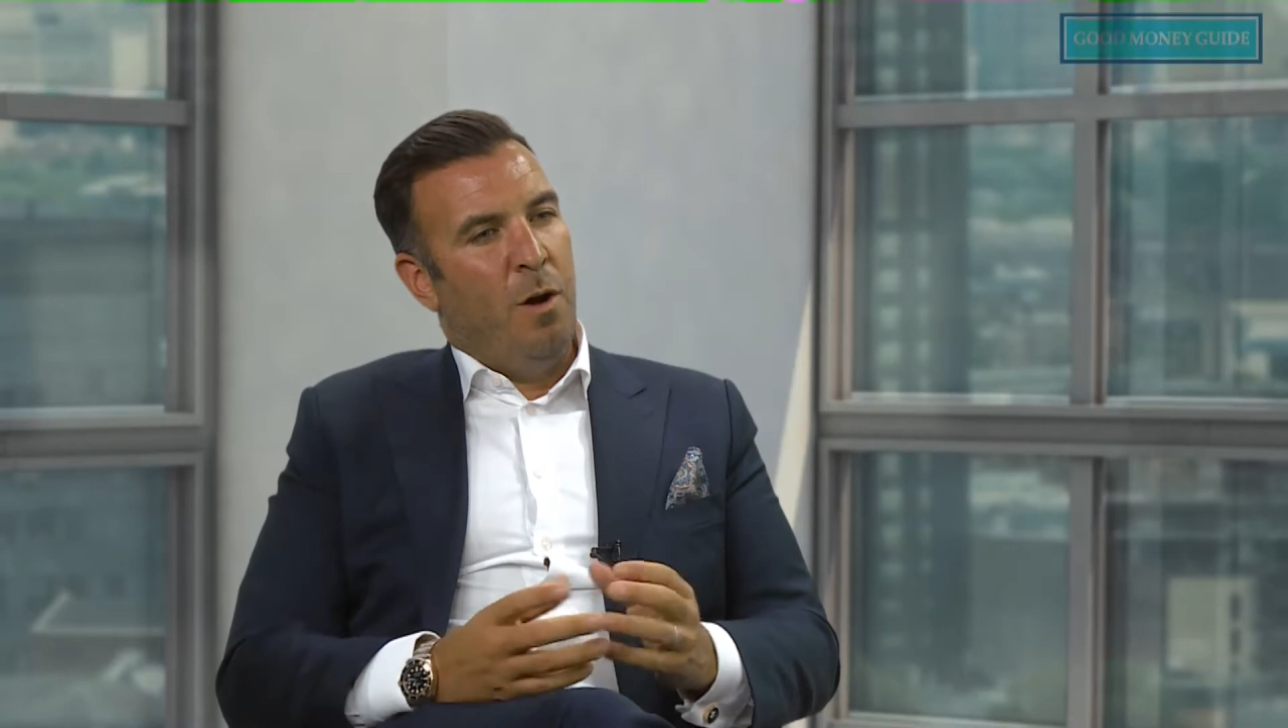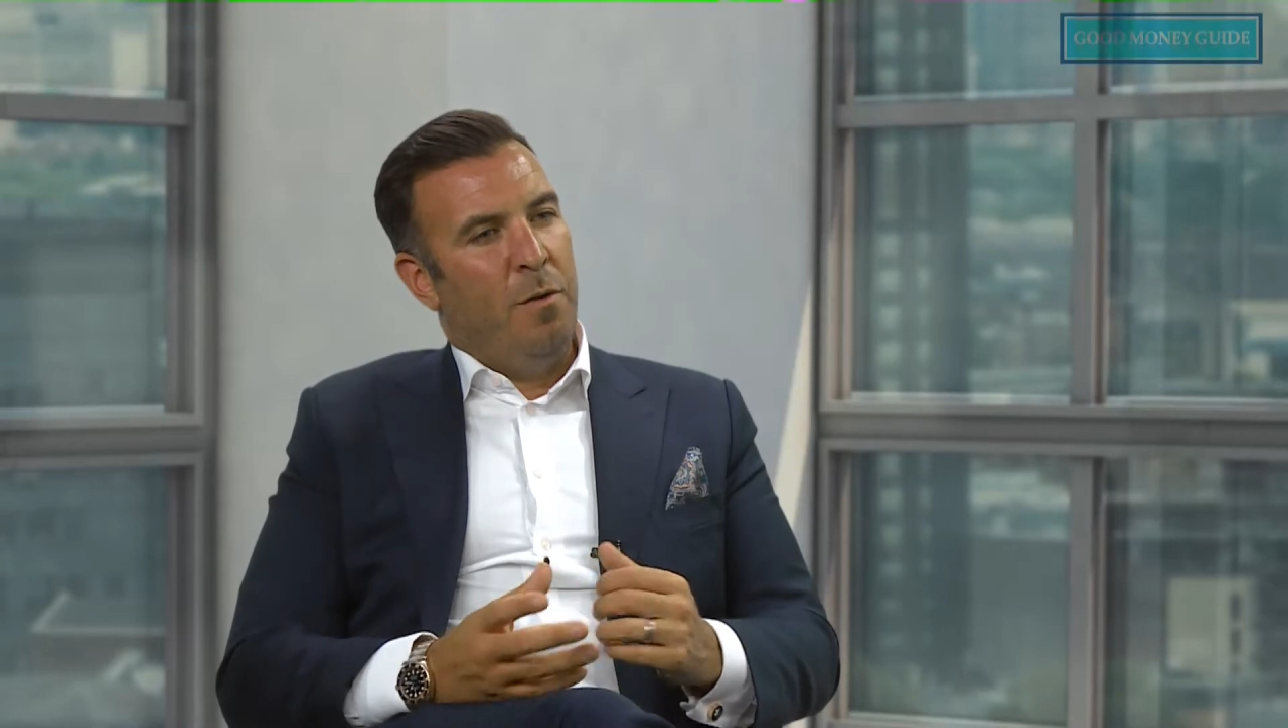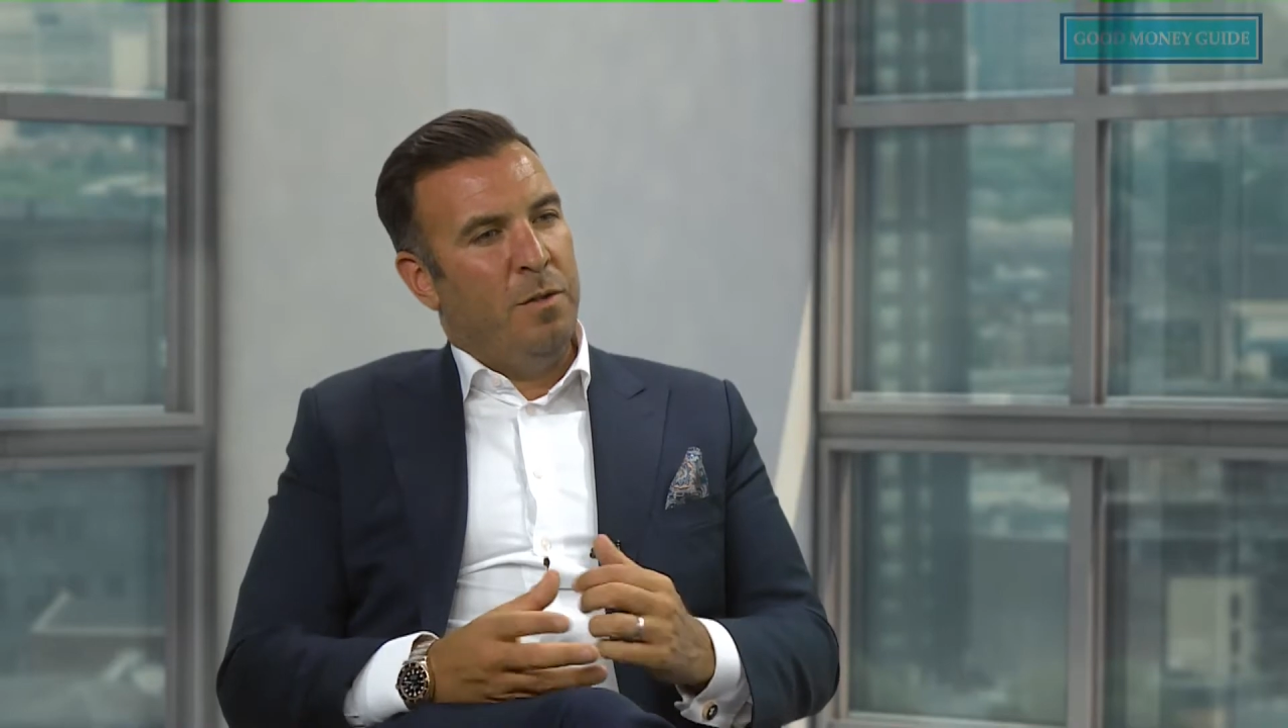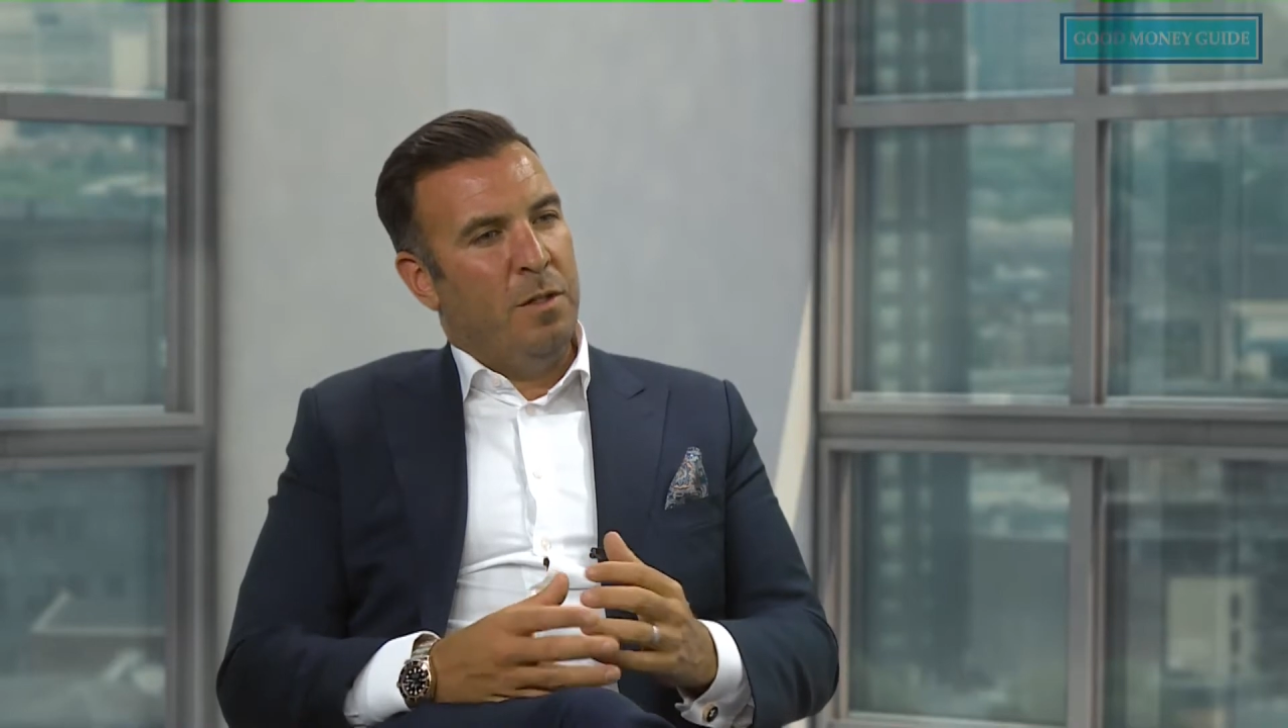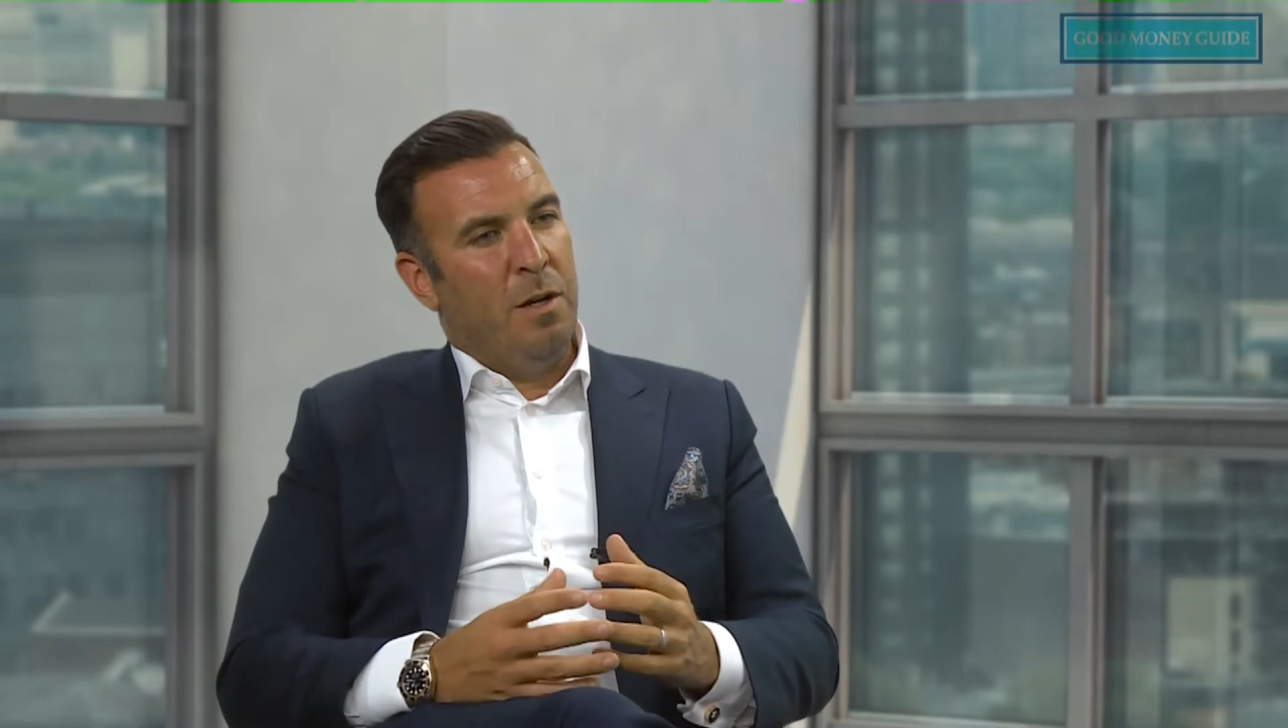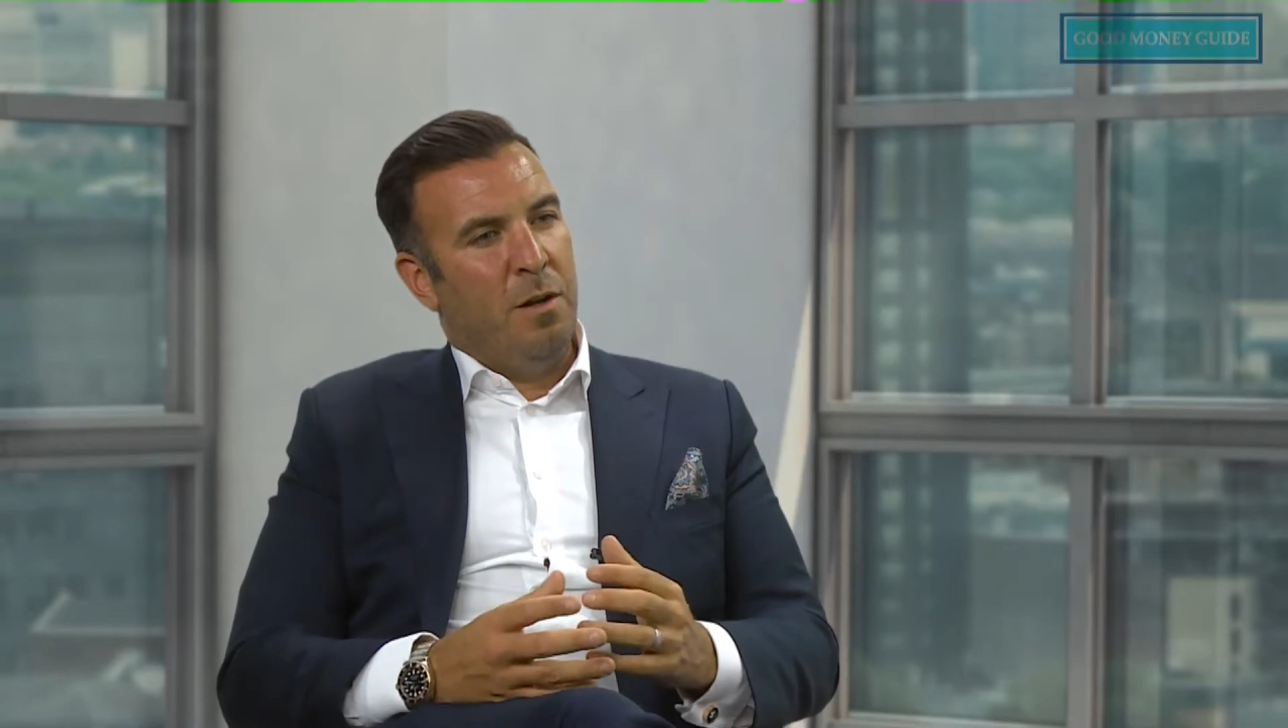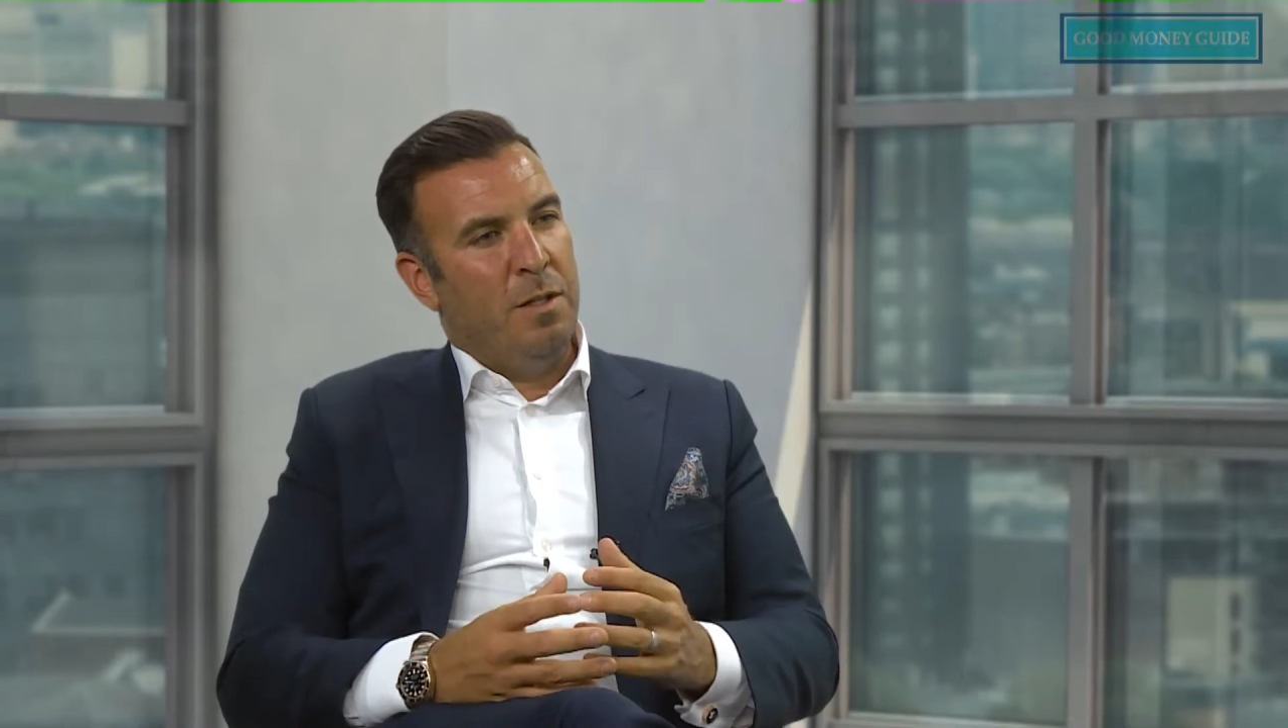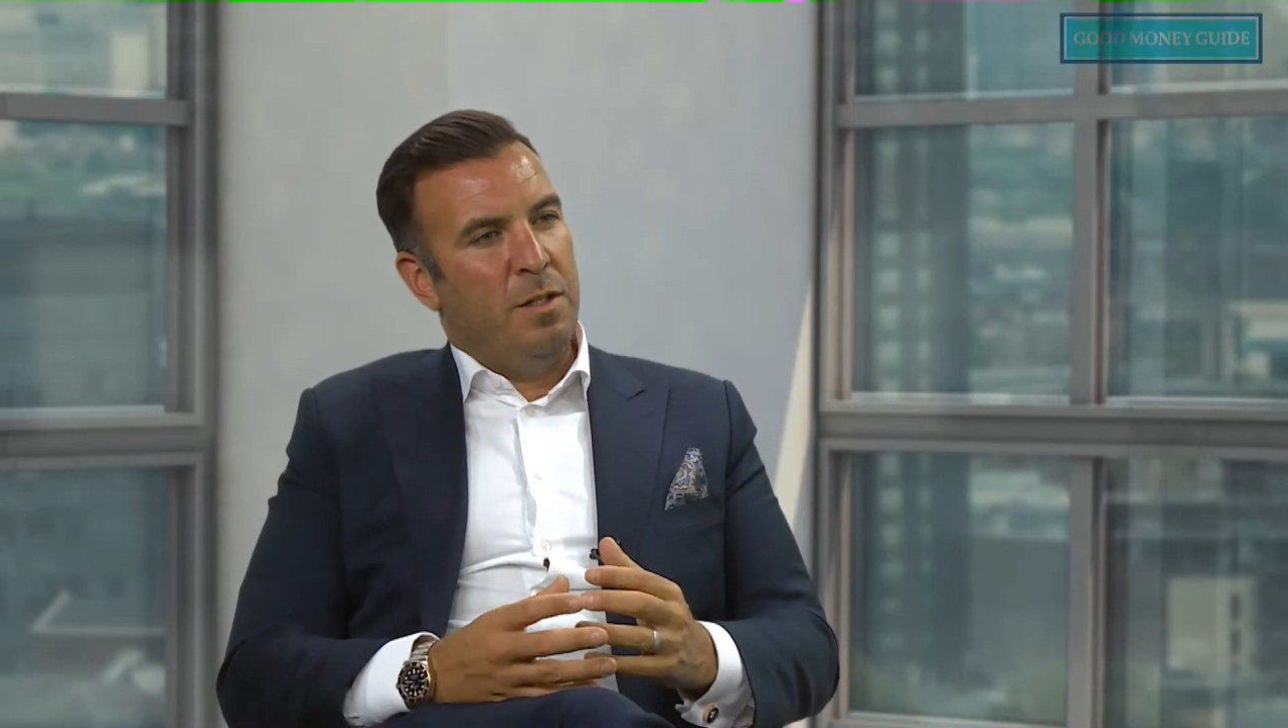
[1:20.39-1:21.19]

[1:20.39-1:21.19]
often clients